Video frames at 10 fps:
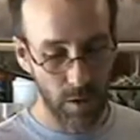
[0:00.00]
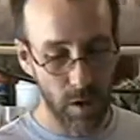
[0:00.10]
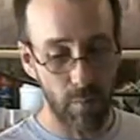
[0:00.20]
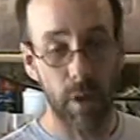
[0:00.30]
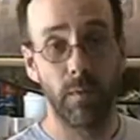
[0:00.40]

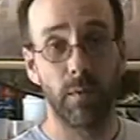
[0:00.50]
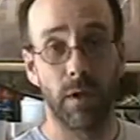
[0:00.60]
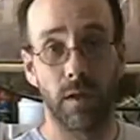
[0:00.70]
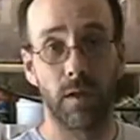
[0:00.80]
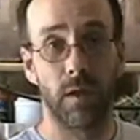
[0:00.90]
Here's that
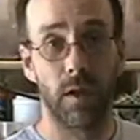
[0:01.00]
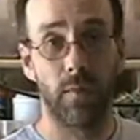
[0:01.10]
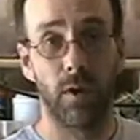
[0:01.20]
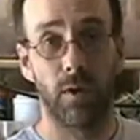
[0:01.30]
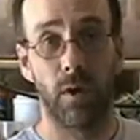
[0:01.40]
pipe that I
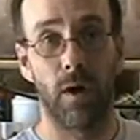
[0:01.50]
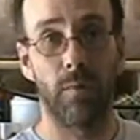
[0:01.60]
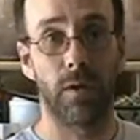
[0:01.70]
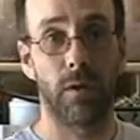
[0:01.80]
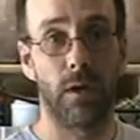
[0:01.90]
stuck up on
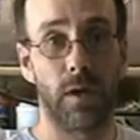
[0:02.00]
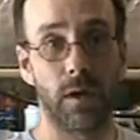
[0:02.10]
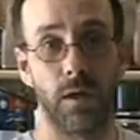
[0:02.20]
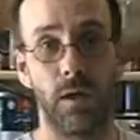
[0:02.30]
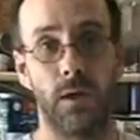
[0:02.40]
top. This
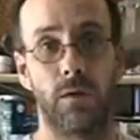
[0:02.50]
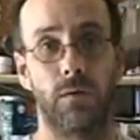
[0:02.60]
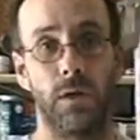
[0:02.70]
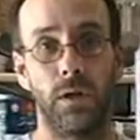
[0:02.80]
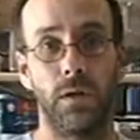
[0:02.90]
will actually
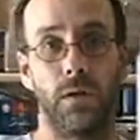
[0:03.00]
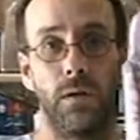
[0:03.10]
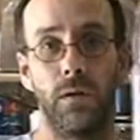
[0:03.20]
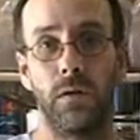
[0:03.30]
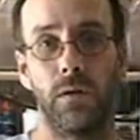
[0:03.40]
look really
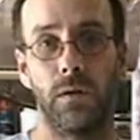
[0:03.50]
good.